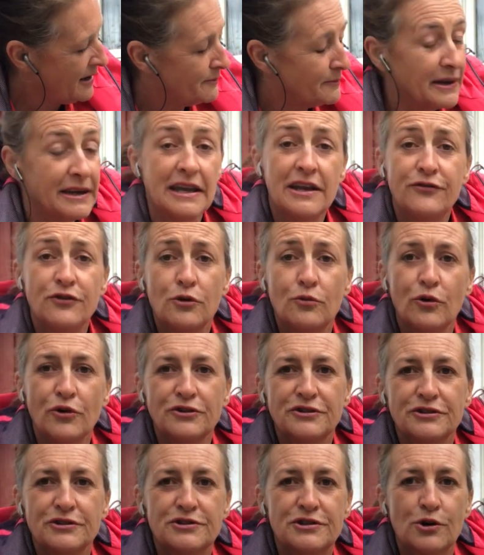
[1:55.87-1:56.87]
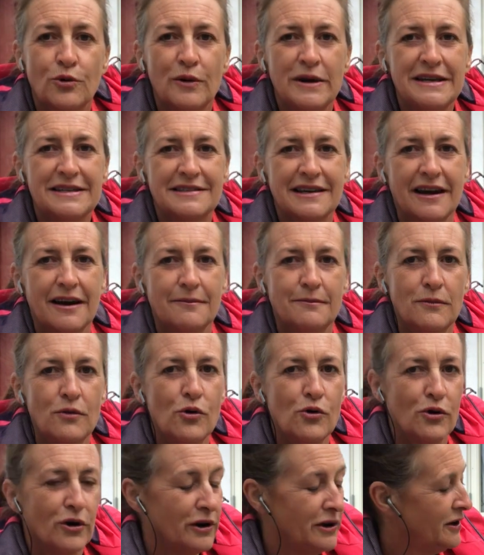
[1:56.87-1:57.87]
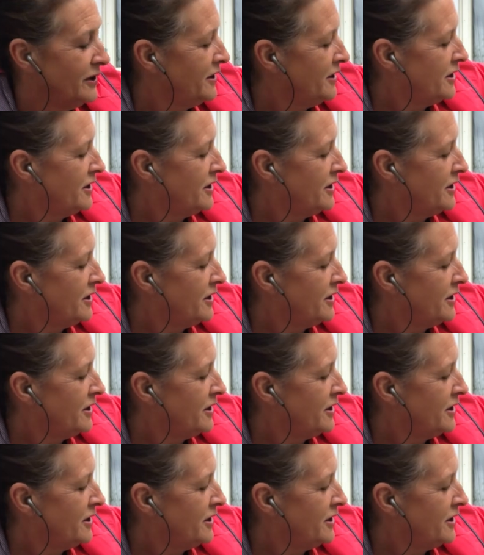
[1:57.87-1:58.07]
but if you want to squeeze out more,